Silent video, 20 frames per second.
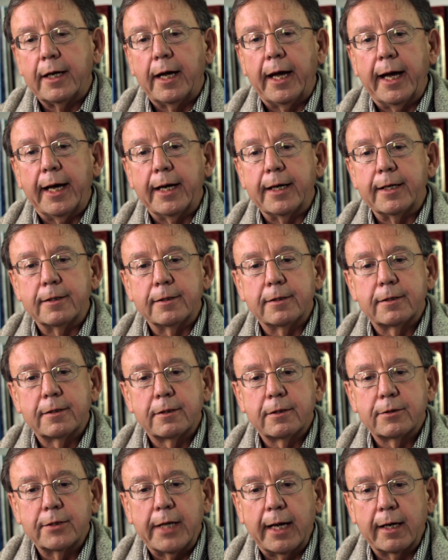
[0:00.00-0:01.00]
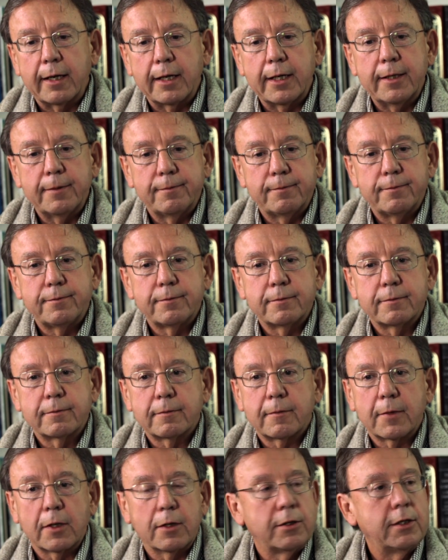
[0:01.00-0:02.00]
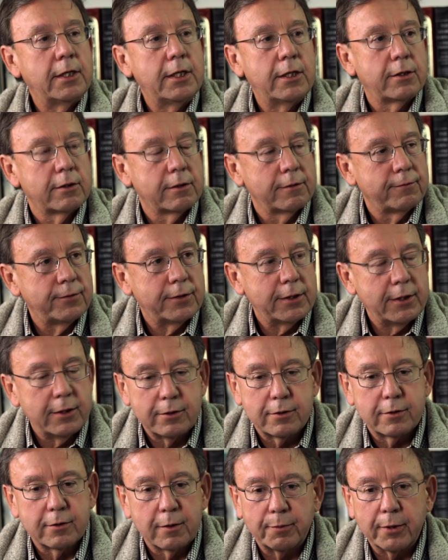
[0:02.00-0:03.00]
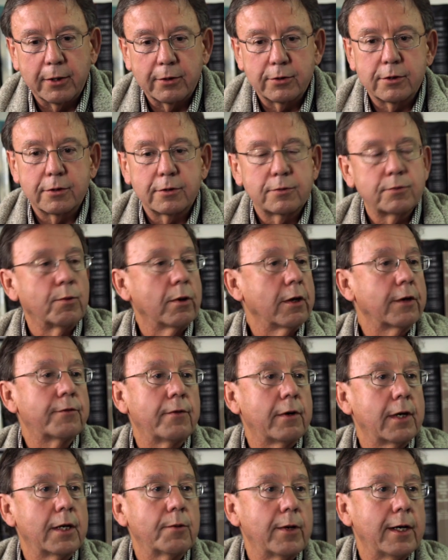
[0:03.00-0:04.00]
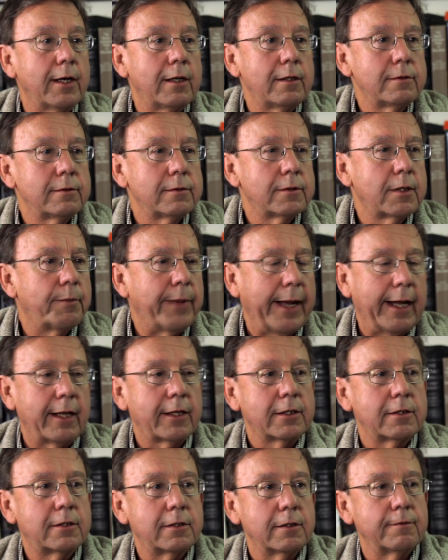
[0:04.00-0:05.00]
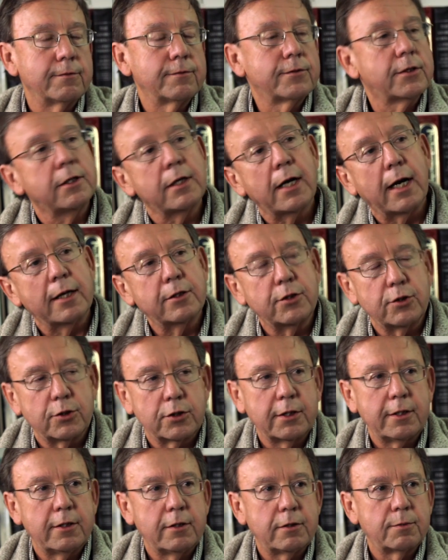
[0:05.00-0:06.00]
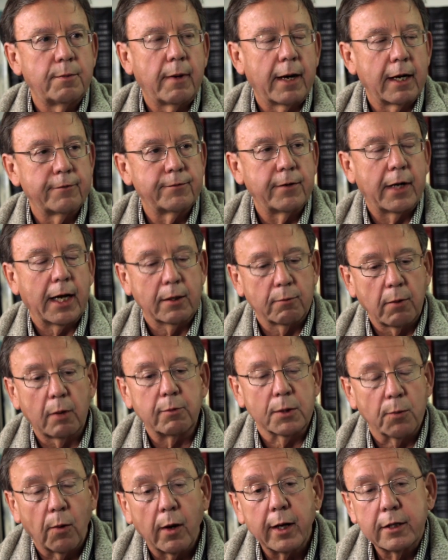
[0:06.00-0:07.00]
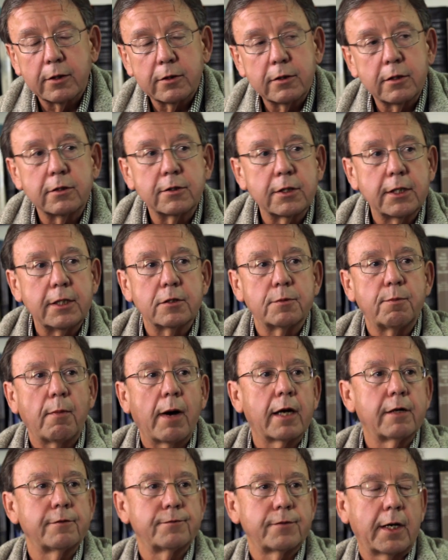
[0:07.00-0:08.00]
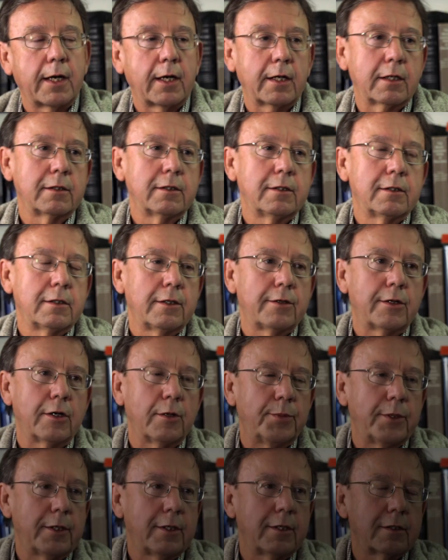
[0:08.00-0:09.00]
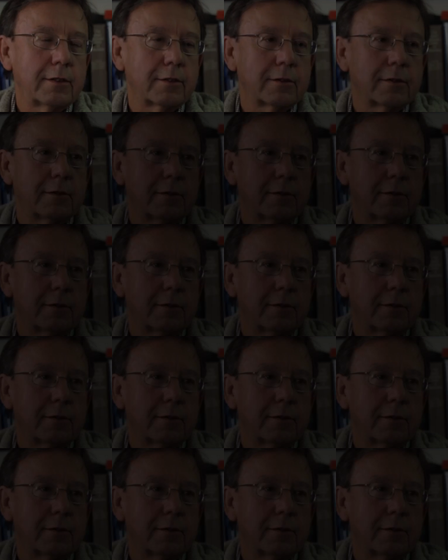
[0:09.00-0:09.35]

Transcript: And sadly, neither of these approaches work very well. They're palliative, they're not disease modifying. What we want is disease modifying therapeutics.